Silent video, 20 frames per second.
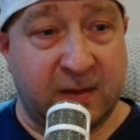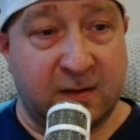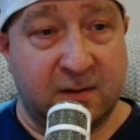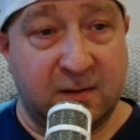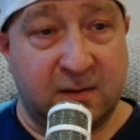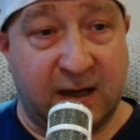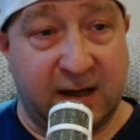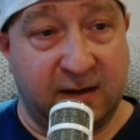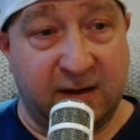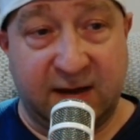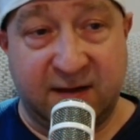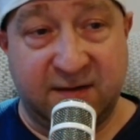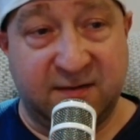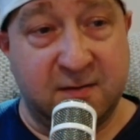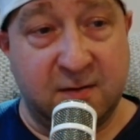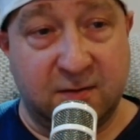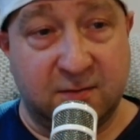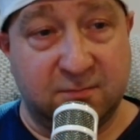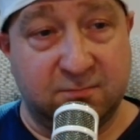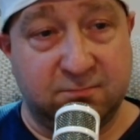Now, that's
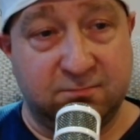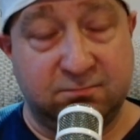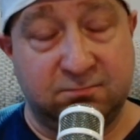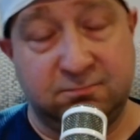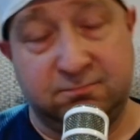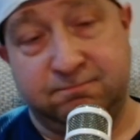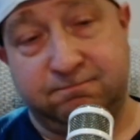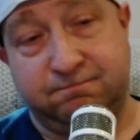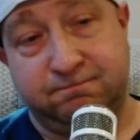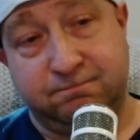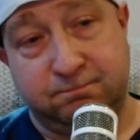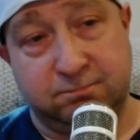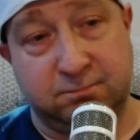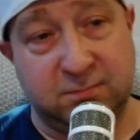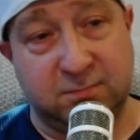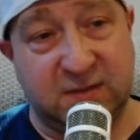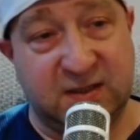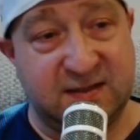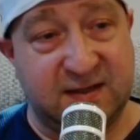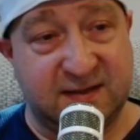not...
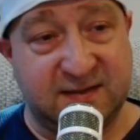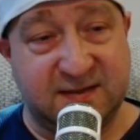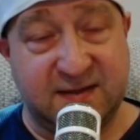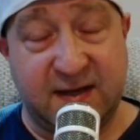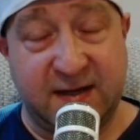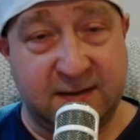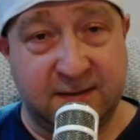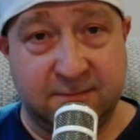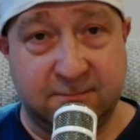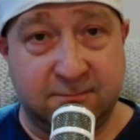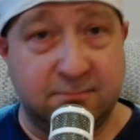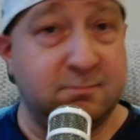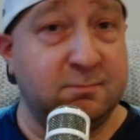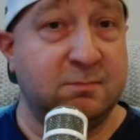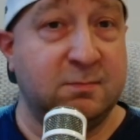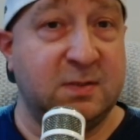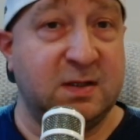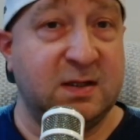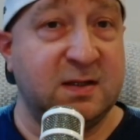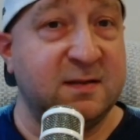
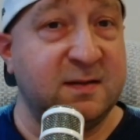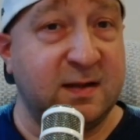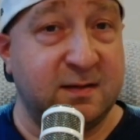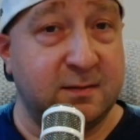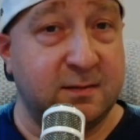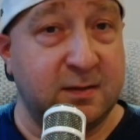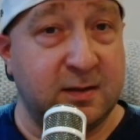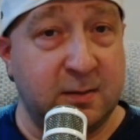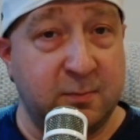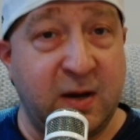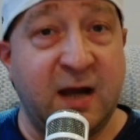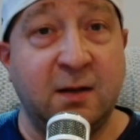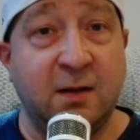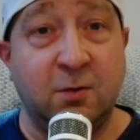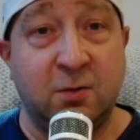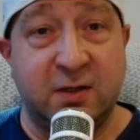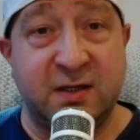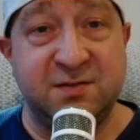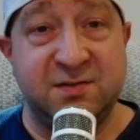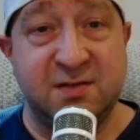Am I
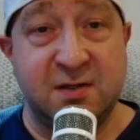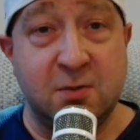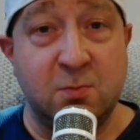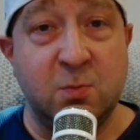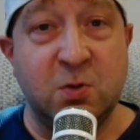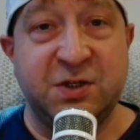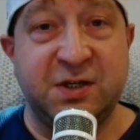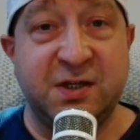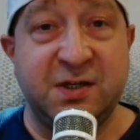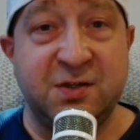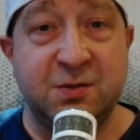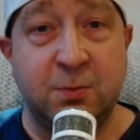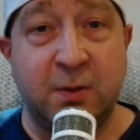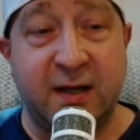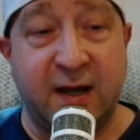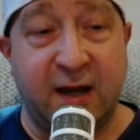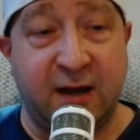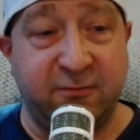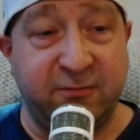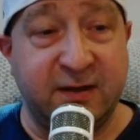looking too much into it?
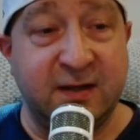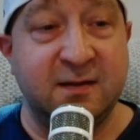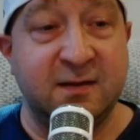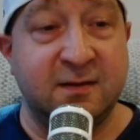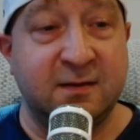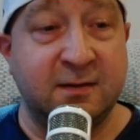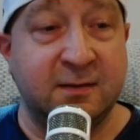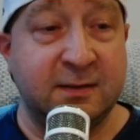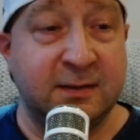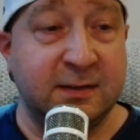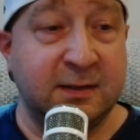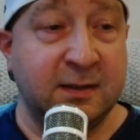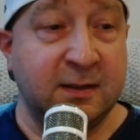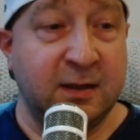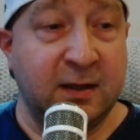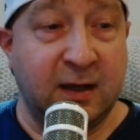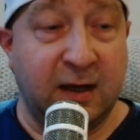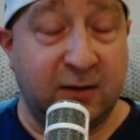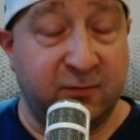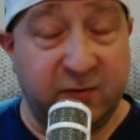I think
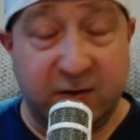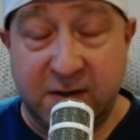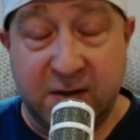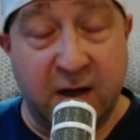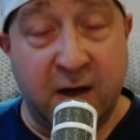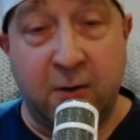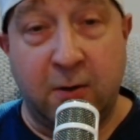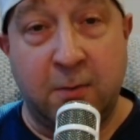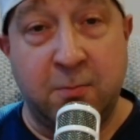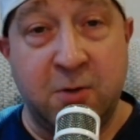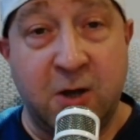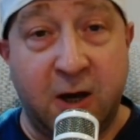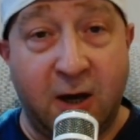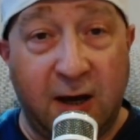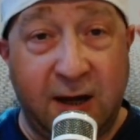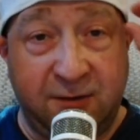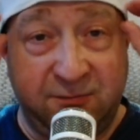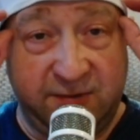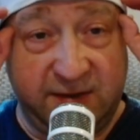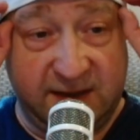no, I'm not.
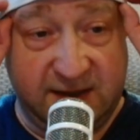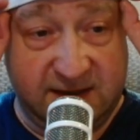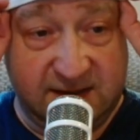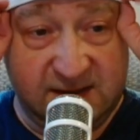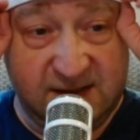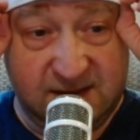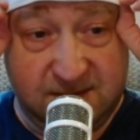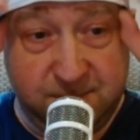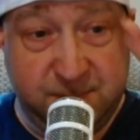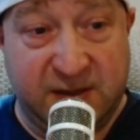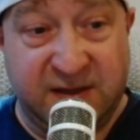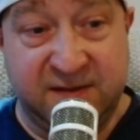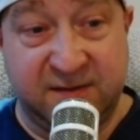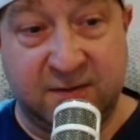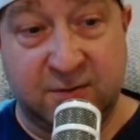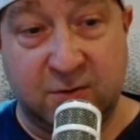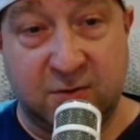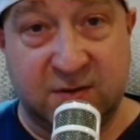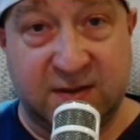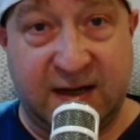I think this has been
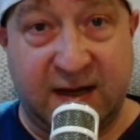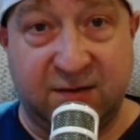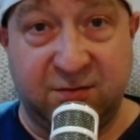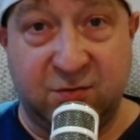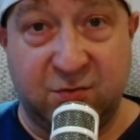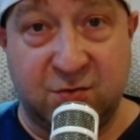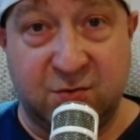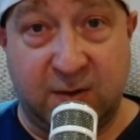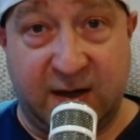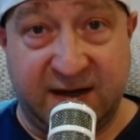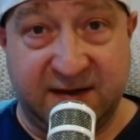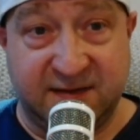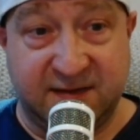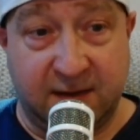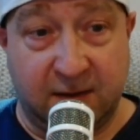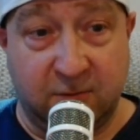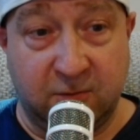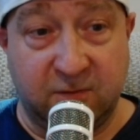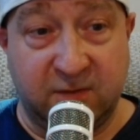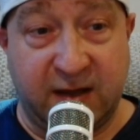cancelled twice,
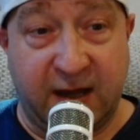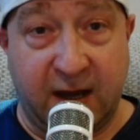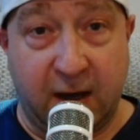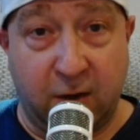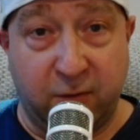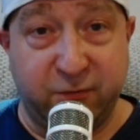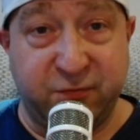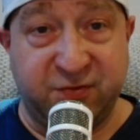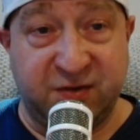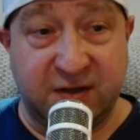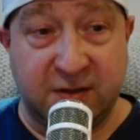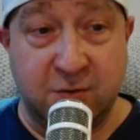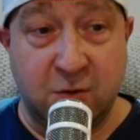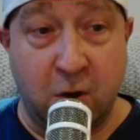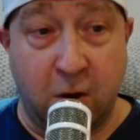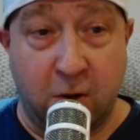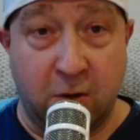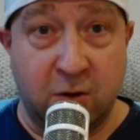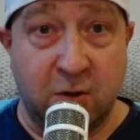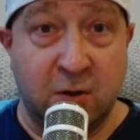so they're obviously
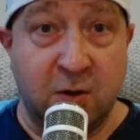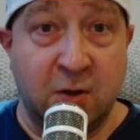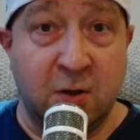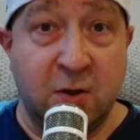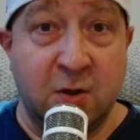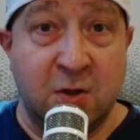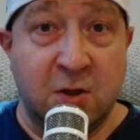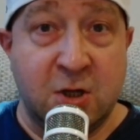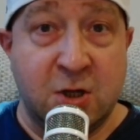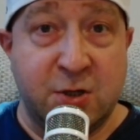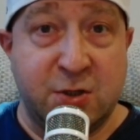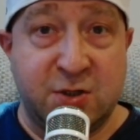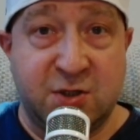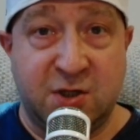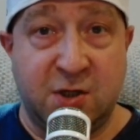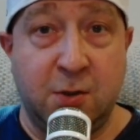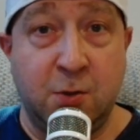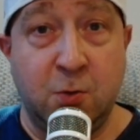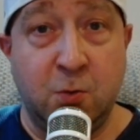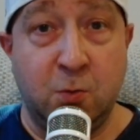not
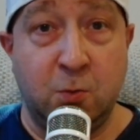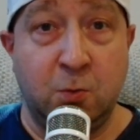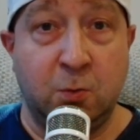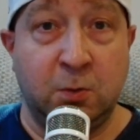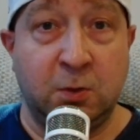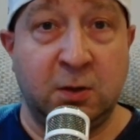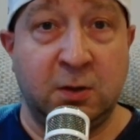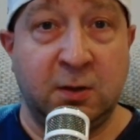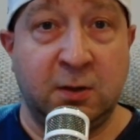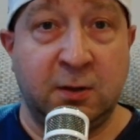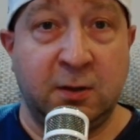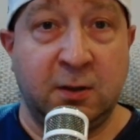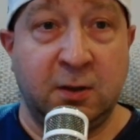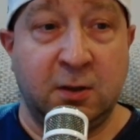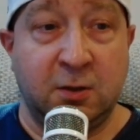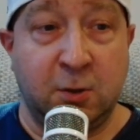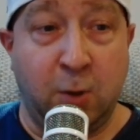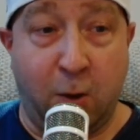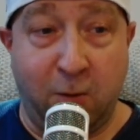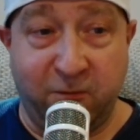too
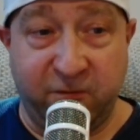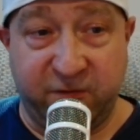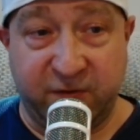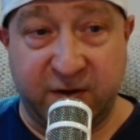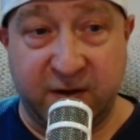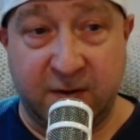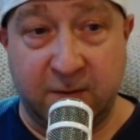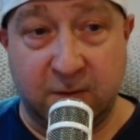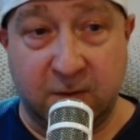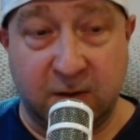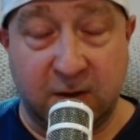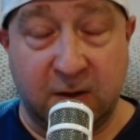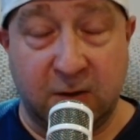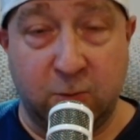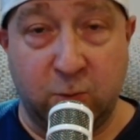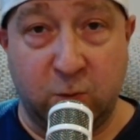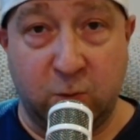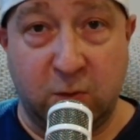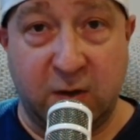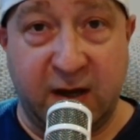confident
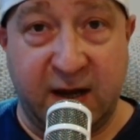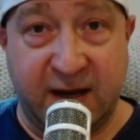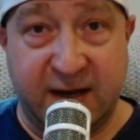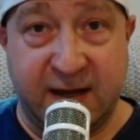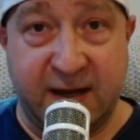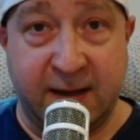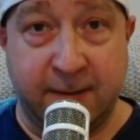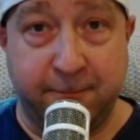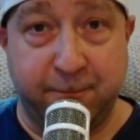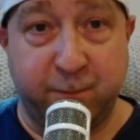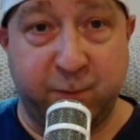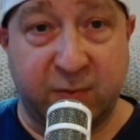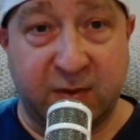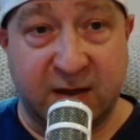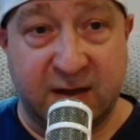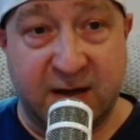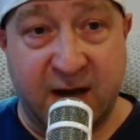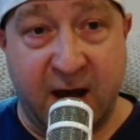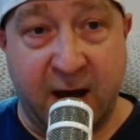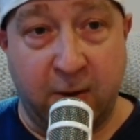in it.
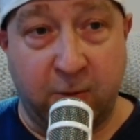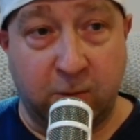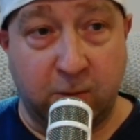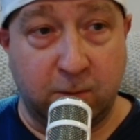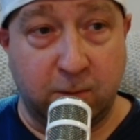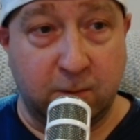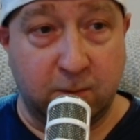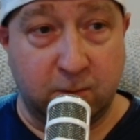Now,